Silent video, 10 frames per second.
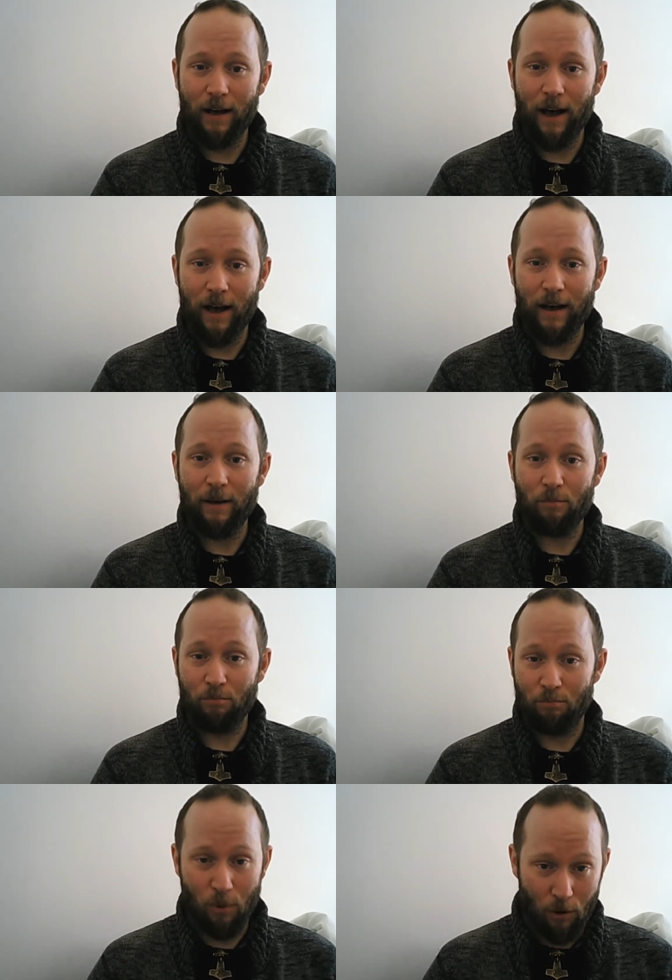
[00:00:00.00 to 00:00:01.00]
I
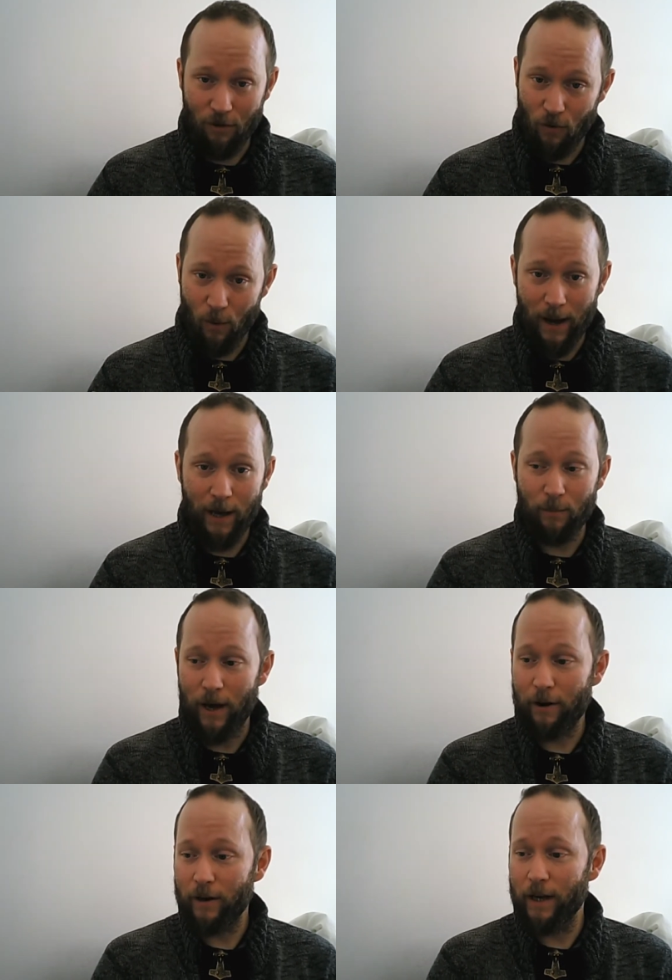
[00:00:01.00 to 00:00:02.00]
both of whom I
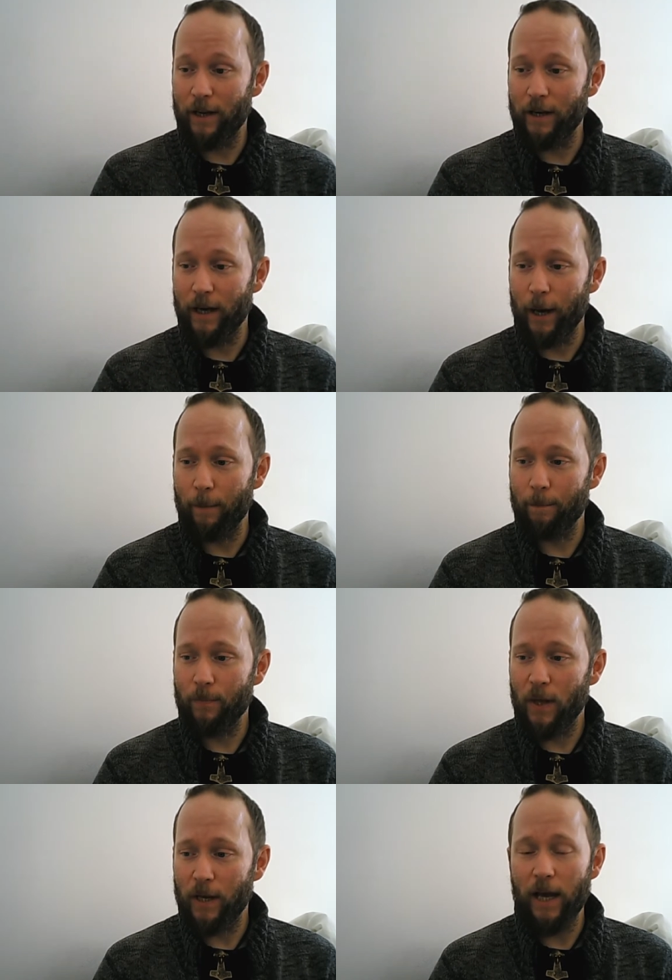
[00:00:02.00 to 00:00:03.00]
admire, and um,
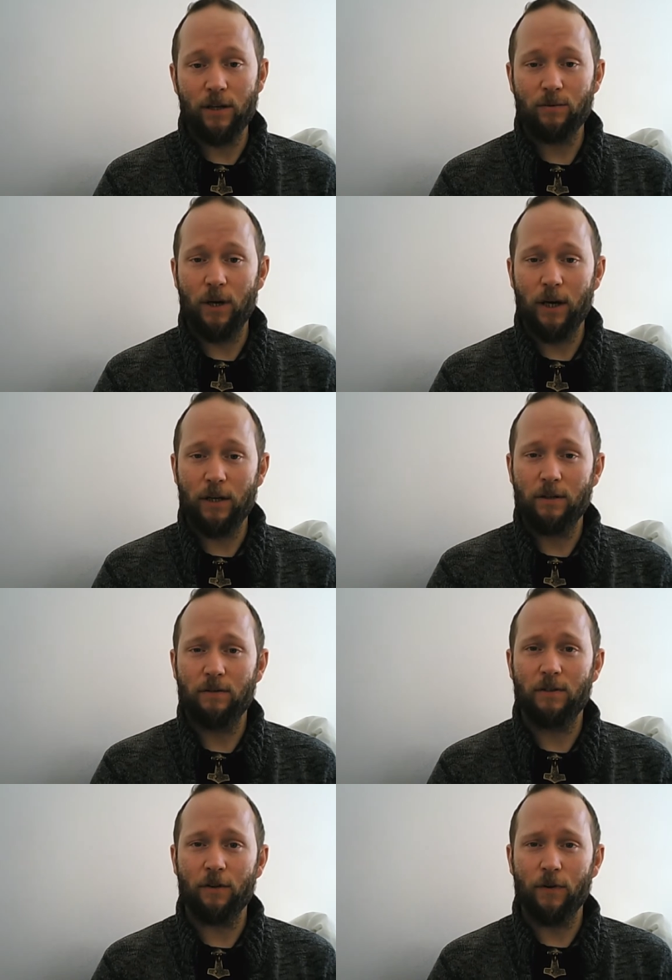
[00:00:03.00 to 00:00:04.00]
and yeah, I can
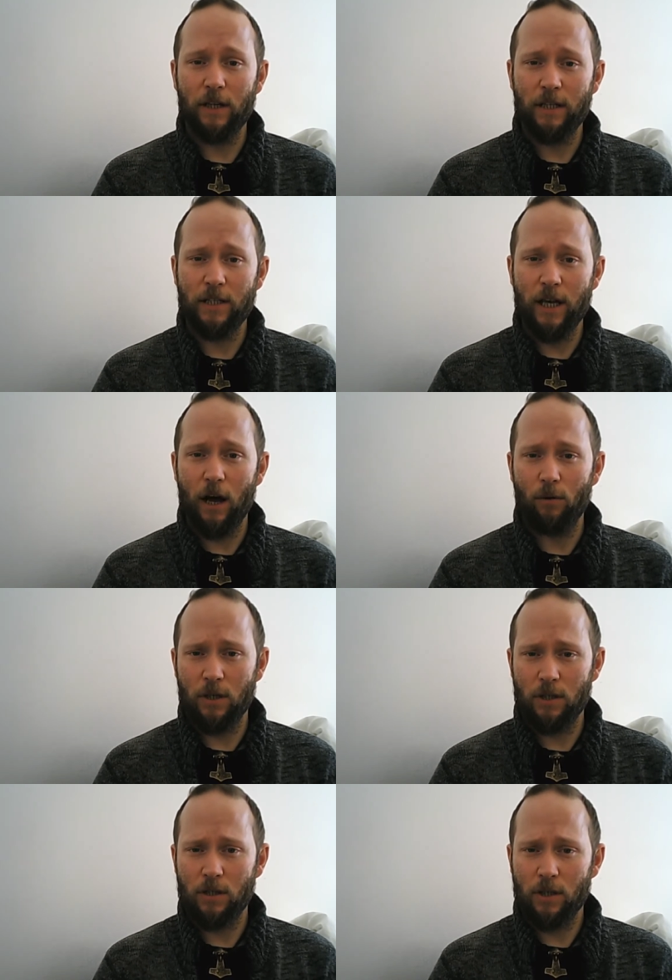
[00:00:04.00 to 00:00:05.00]
definitely see how
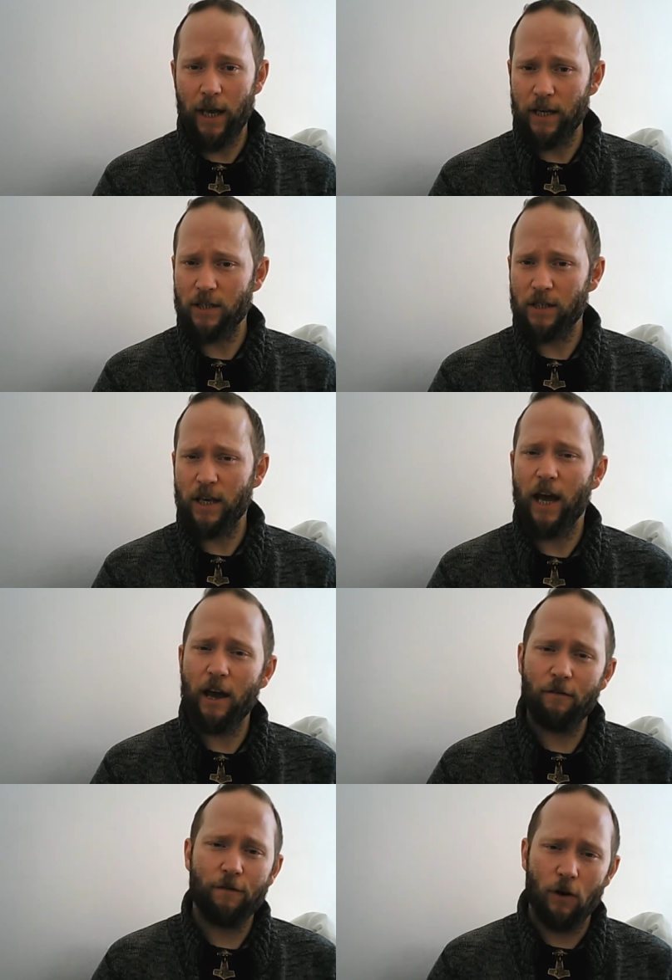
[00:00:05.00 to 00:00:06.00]
this case
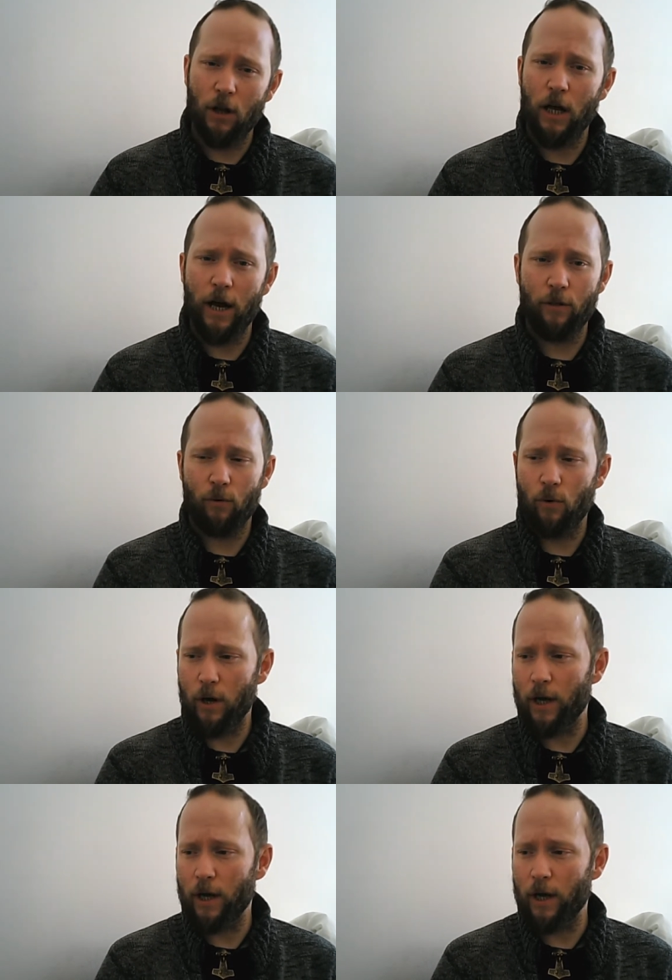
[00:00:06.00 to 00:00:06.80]
can fall either or.